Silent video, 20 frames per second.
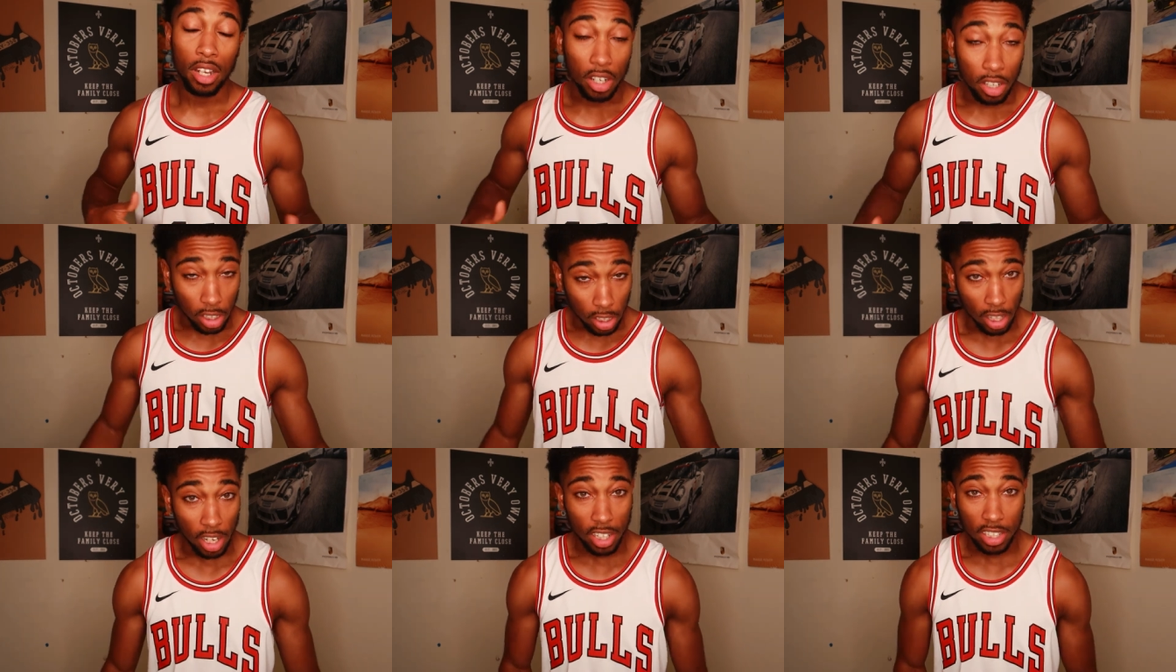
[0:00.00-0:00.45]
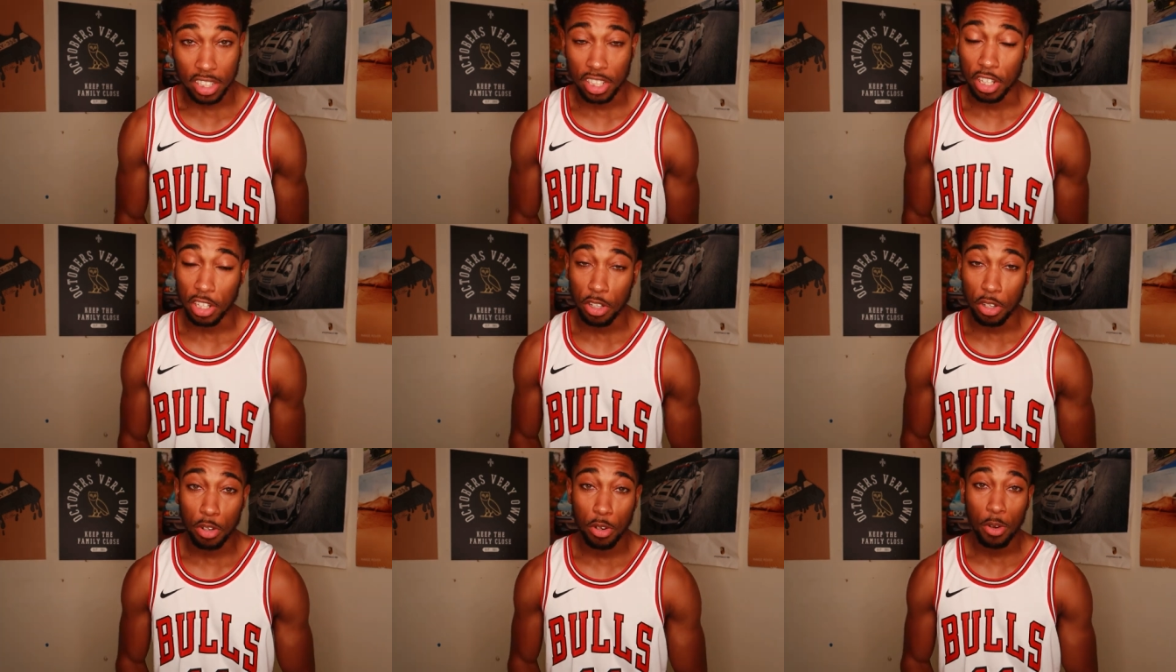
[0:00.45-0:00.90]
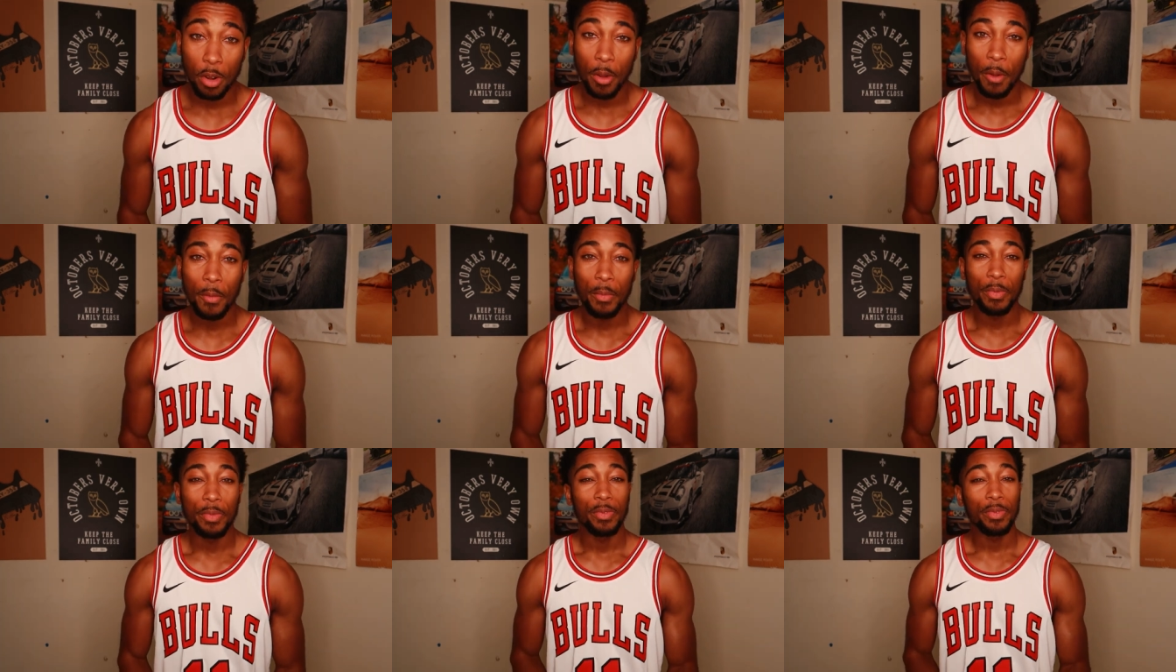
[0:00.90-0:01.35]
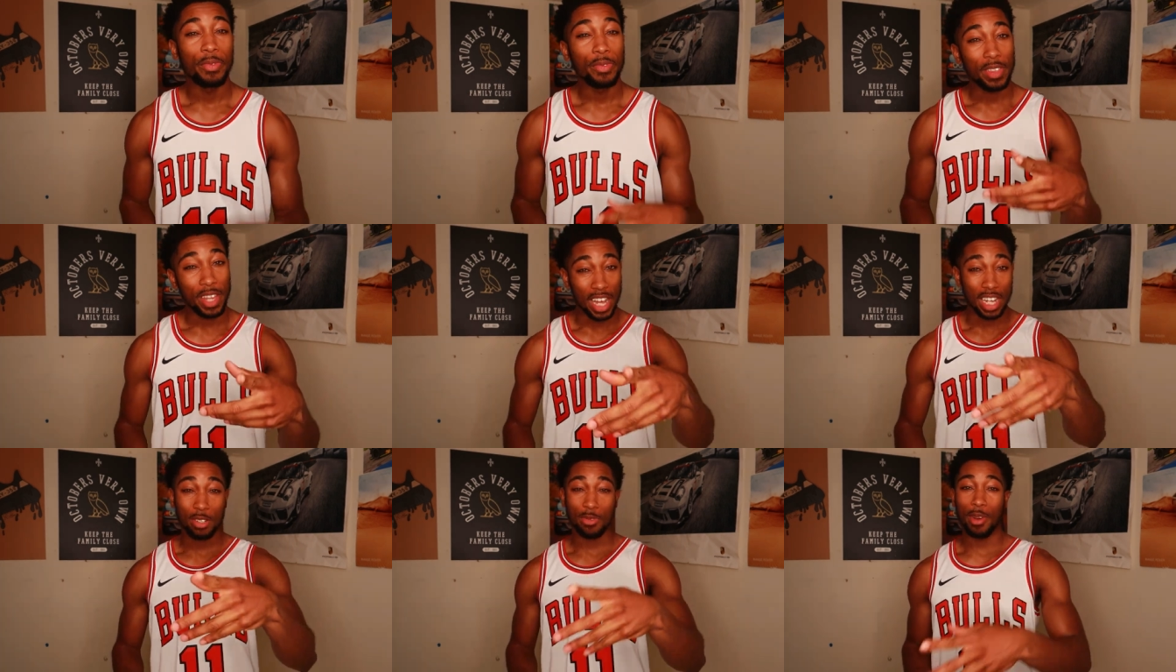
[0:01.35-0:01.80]
good luck to you
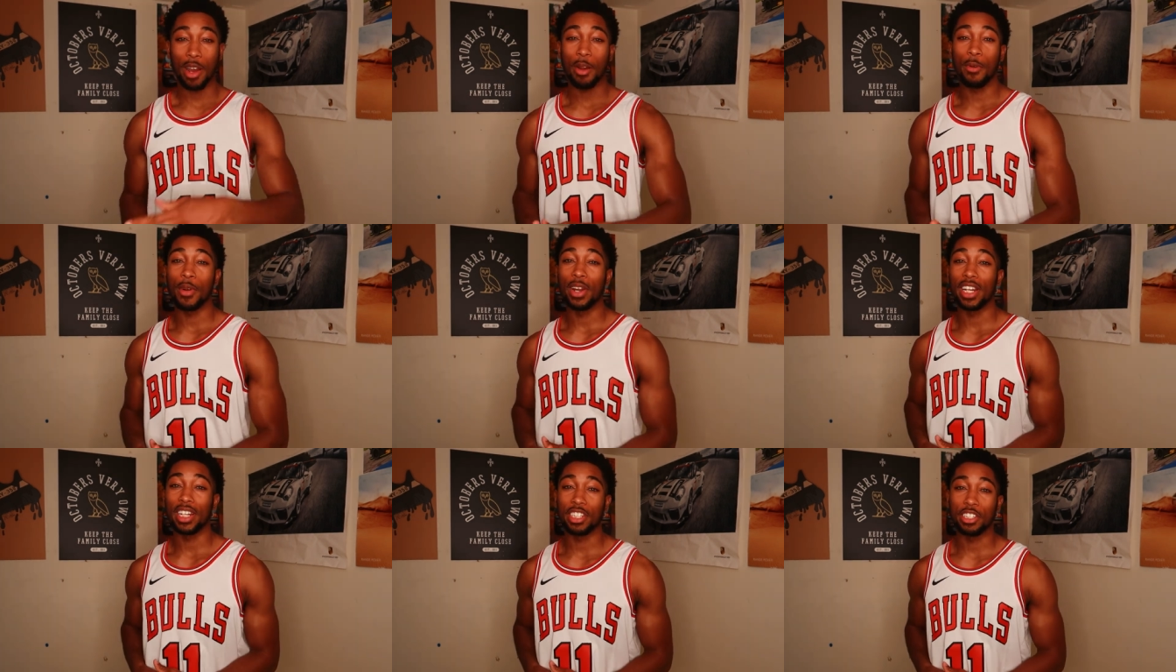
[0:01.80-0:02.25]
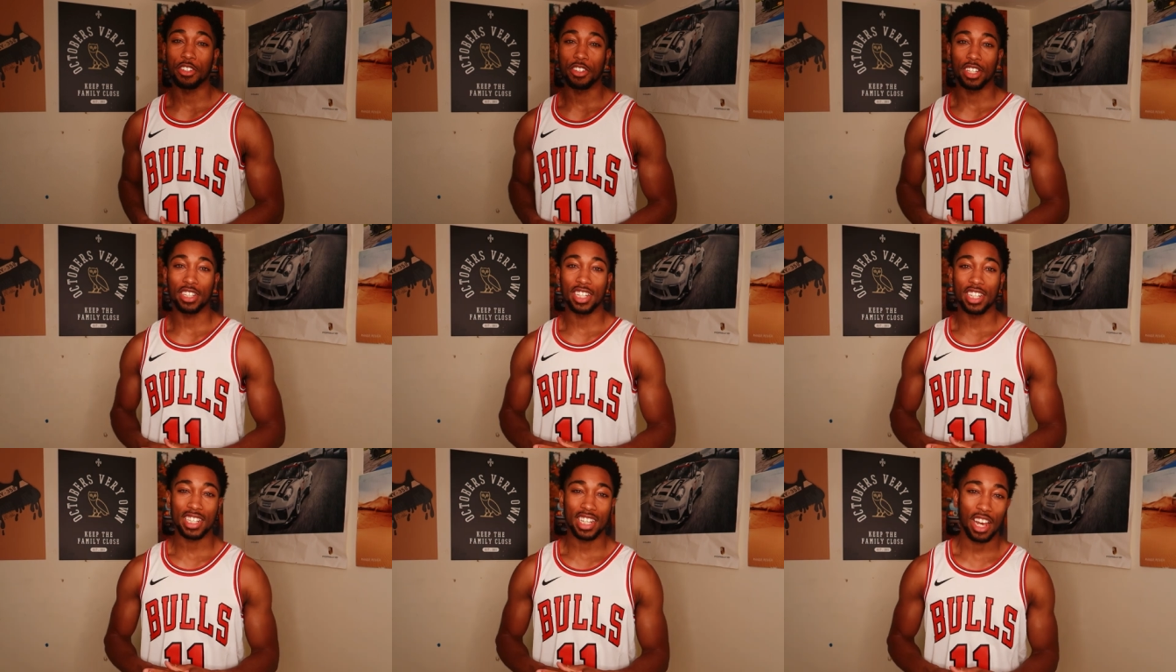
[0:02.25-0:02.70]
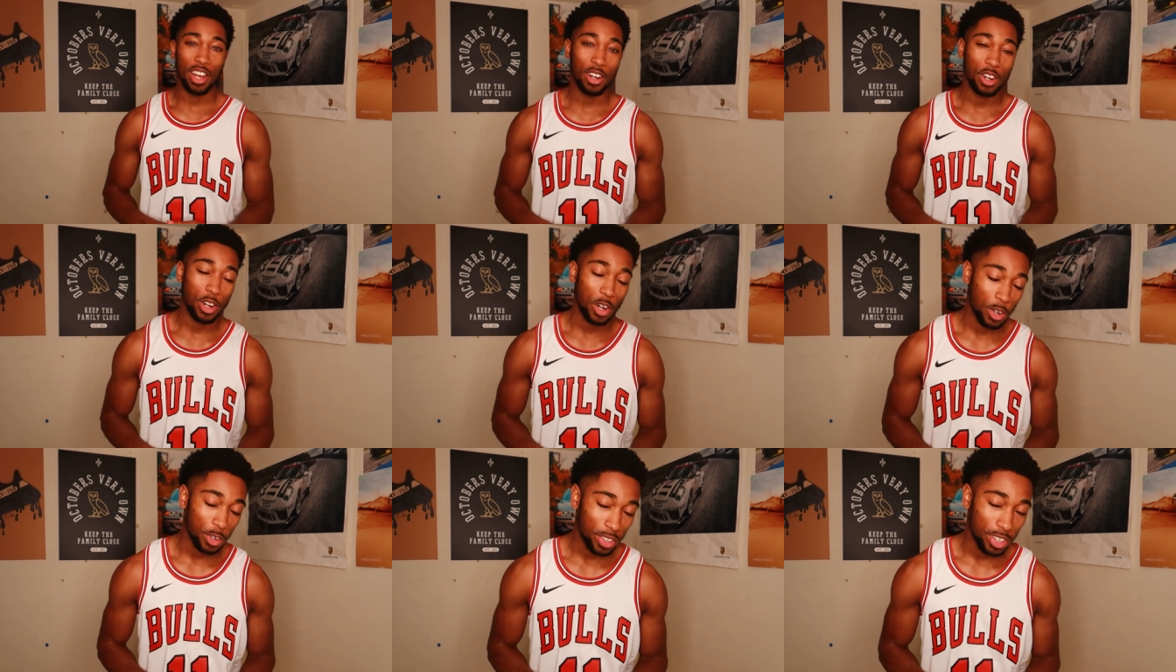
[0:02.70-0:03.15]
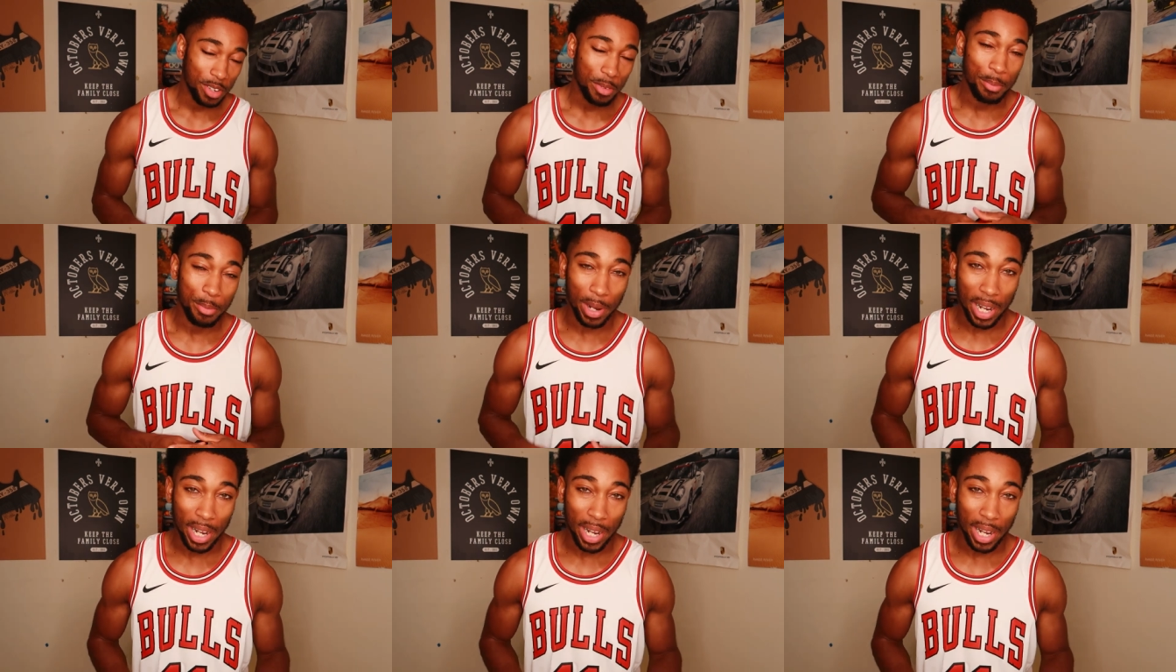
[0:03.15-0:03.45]
that's why I waited to the discount code.